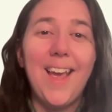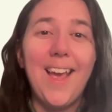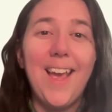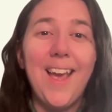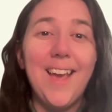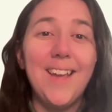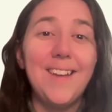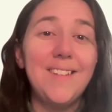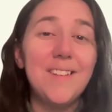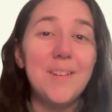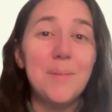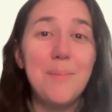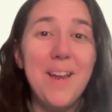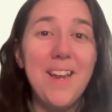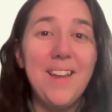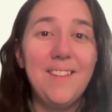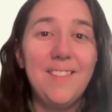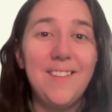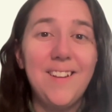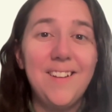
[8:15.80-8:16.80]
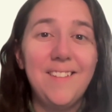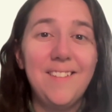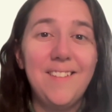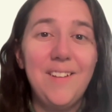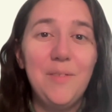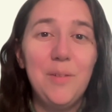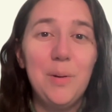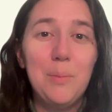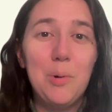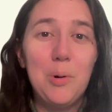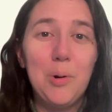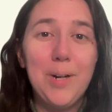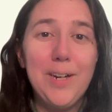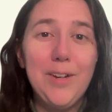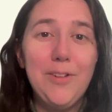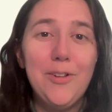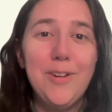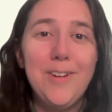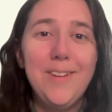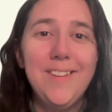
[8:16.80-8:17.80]
And to make things even more
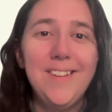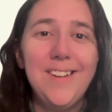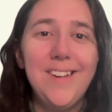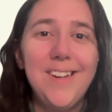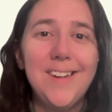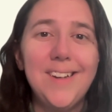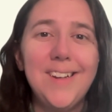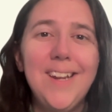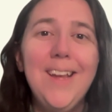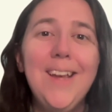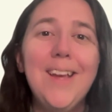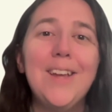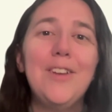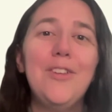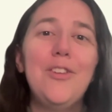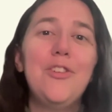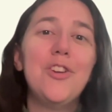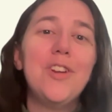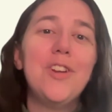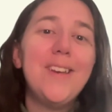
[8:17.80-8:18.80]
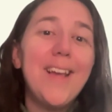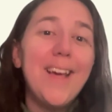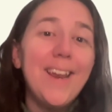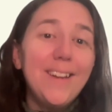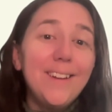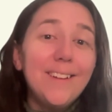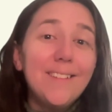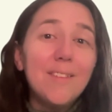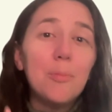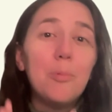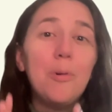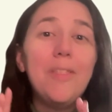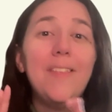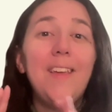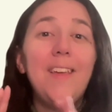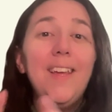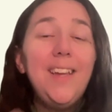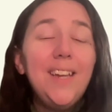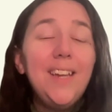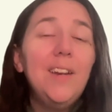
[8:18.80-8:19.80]
interesting, genetics
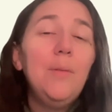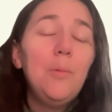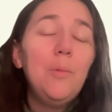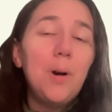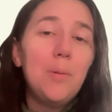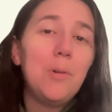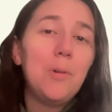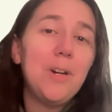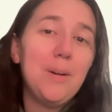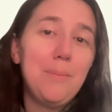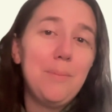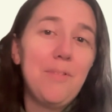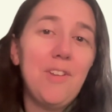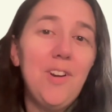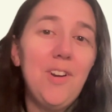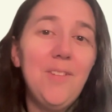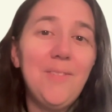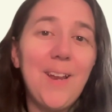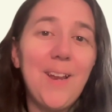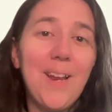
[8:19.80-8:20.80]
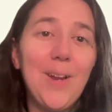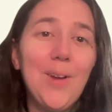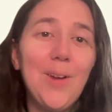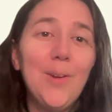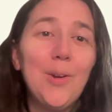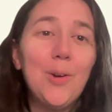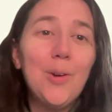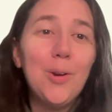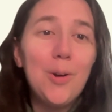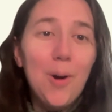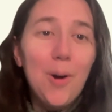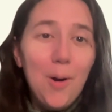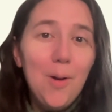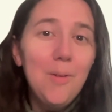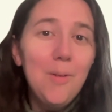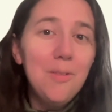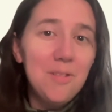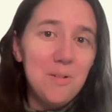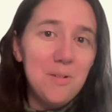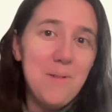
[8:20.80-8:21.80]
within what we're observing could
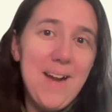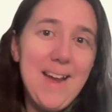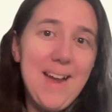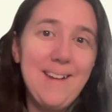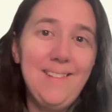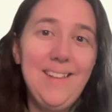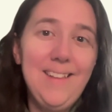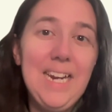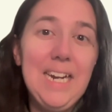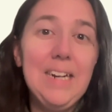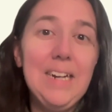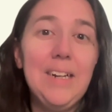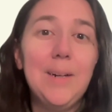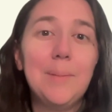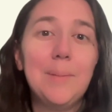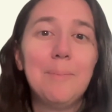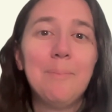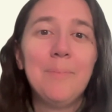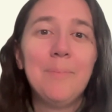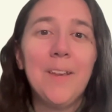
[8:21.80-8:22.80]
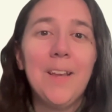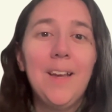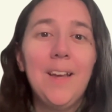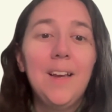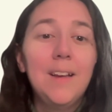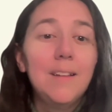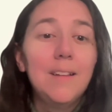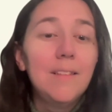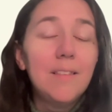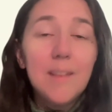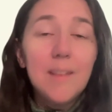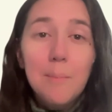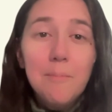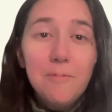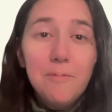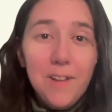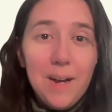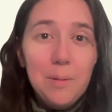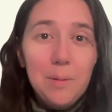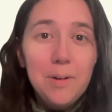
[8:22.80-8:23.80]
also add a layer.
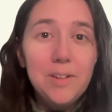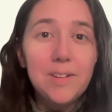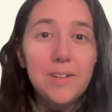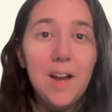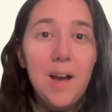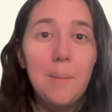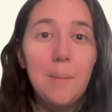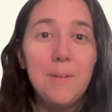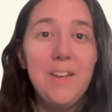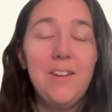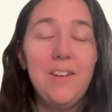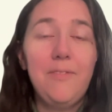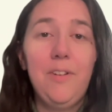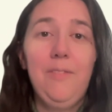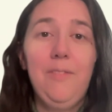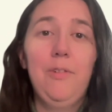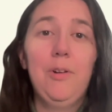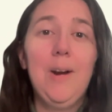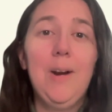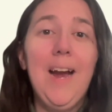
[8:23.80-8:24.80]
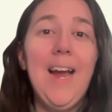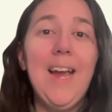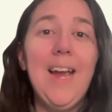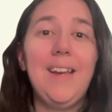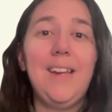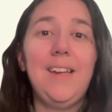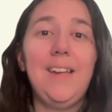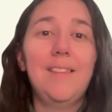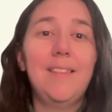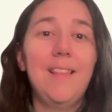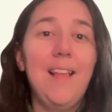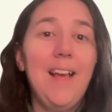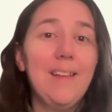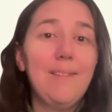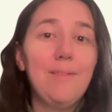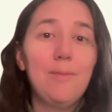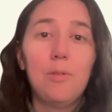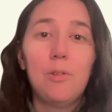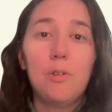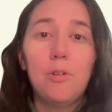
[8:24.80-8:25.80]
Some flowers come in different varieties,
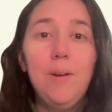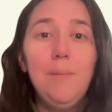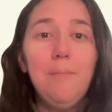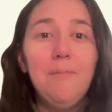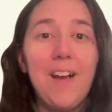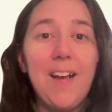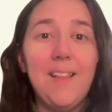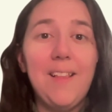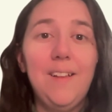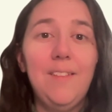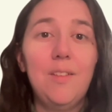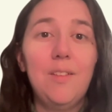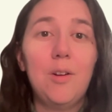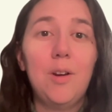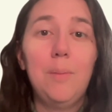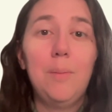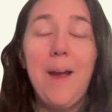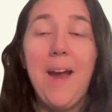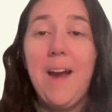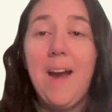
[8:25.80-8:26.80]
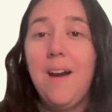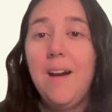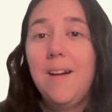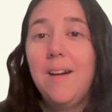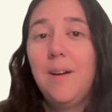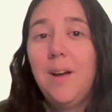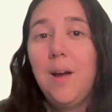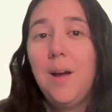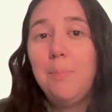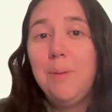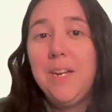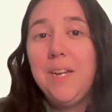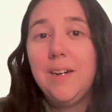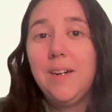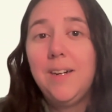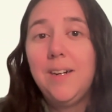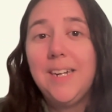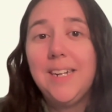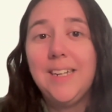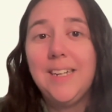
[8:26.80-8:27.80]
like stream violets could
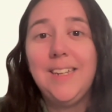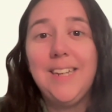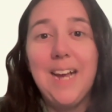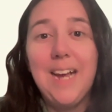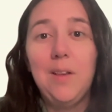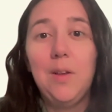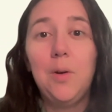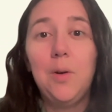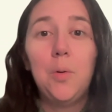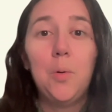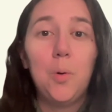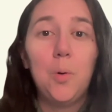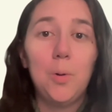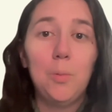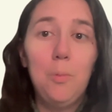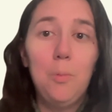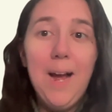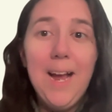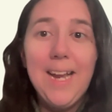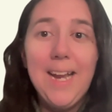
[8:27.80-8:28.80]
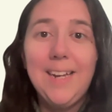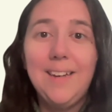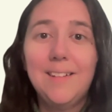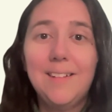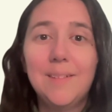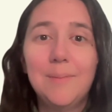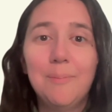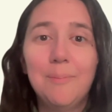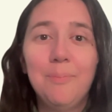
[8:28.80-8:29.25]
appear in yellow or white.